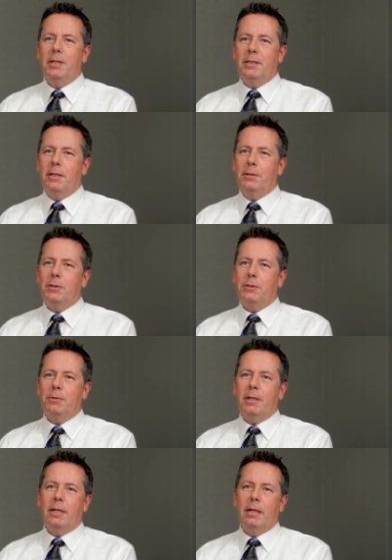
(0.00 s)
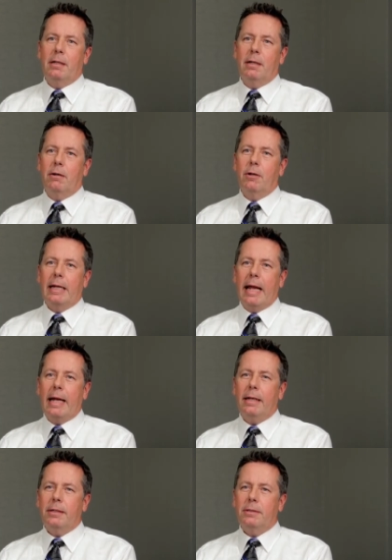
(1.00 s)
this industry in the early
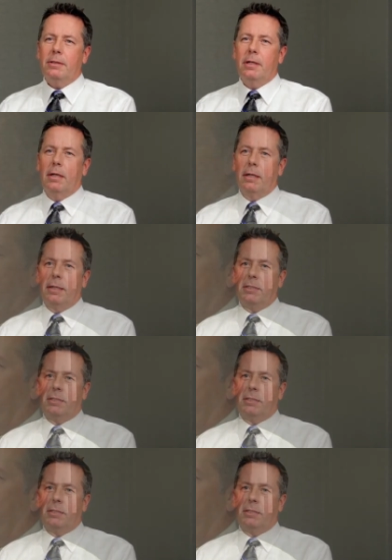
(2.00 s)
eighties, it's